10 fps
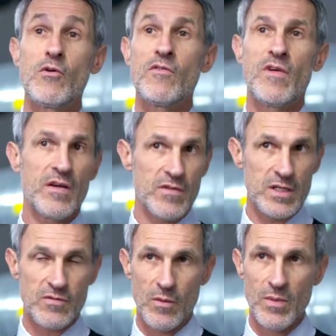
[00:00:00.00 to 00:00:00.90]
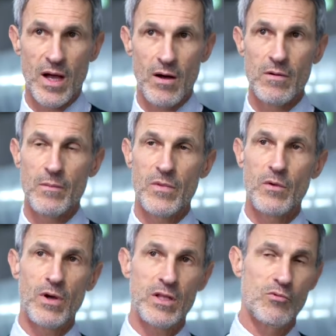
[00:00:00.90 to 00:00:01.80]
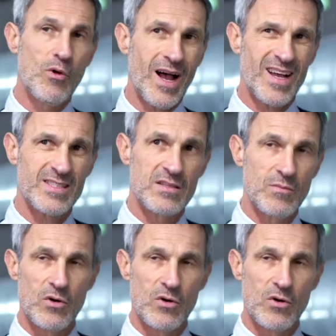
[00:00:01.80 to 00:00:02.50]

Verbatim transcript: four, five years from now, what was the